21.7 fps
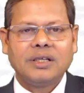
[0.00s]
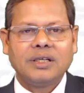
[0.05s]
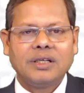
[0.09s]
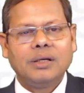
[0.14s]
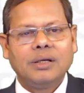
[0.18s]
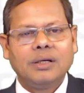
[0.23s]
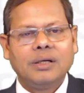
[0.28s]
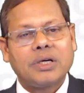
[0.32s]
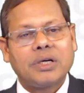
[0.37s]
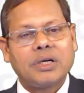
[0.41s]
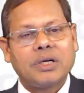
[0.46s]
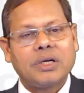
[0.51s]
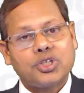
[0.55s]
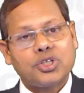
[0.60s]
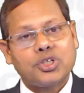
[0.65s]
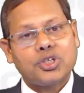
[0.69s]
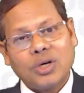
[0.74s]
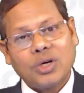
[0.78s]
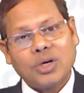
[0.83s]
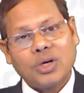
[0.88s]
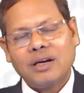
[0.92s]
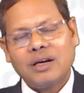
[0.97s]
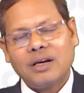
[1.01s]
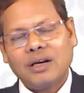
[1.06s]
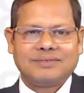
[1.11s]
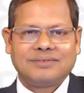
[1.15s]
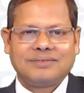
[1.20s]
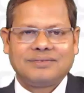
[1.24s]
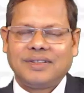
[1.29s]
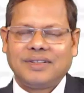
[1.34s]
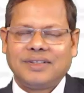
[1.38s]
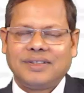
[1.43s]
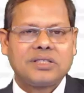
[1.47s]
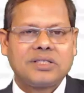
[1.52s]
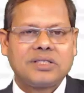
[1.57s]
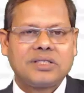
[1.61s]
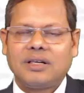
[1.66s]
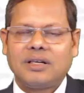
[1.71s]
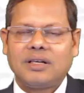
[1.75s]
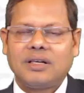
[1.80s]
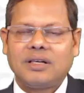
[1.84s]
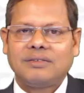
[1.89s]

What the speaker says: but sugar, it's not.